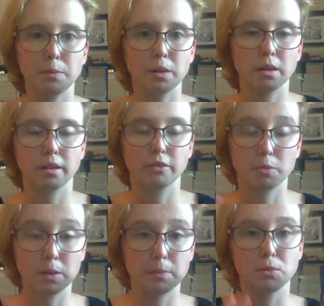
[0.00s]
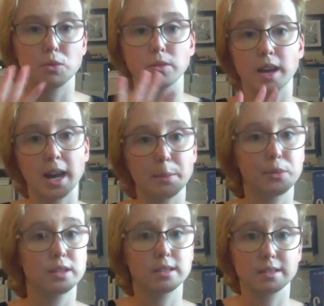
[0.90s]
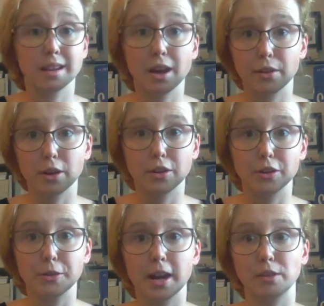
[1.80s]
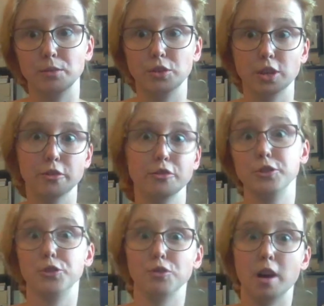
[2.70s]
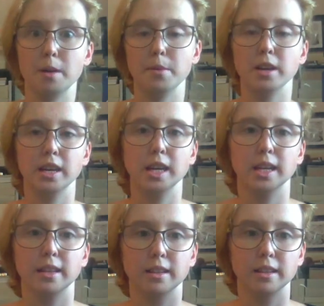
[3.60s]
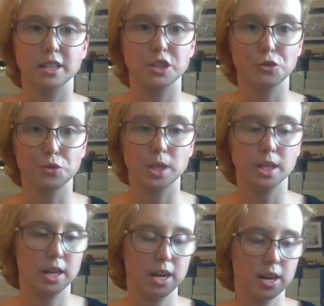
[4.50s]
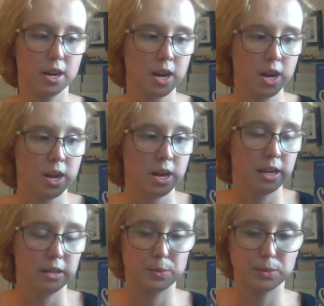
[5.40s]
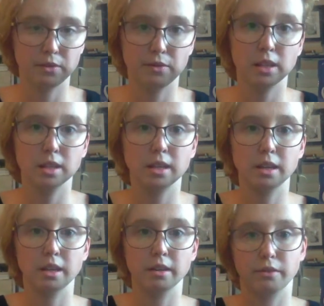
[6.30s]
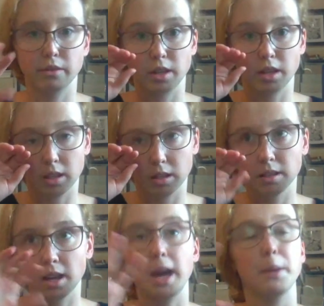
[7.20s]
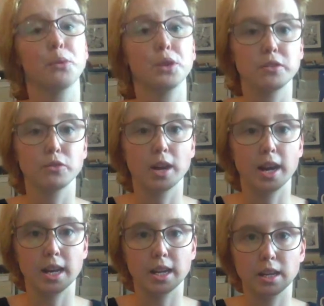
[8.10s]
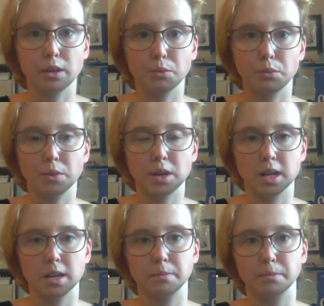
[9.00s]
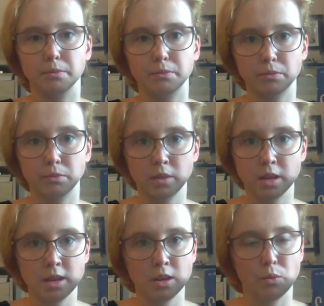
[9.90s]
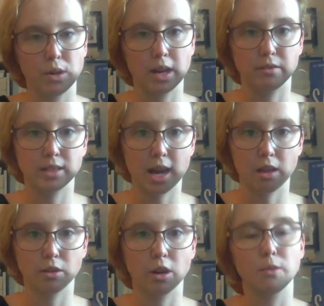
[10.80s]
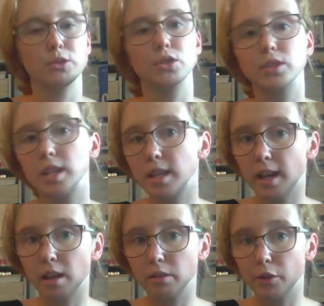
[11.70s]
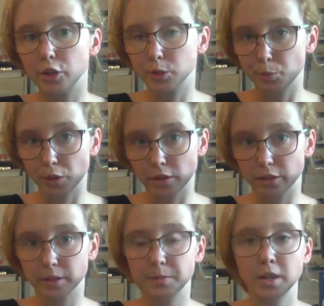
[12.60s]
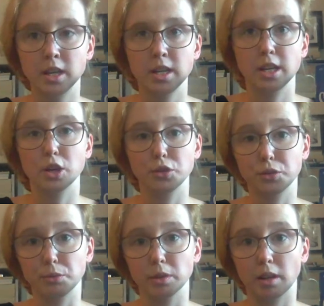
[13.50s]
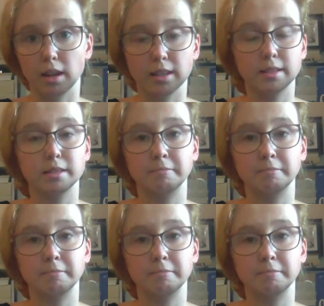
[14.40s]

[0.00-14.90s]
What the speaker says: of the people and the high princes and how they all interact with each other and the drama and the intrigue there. Specifically of the high prince variety, we have Dalinar, which is King Galavar's brother. He goes through a lot.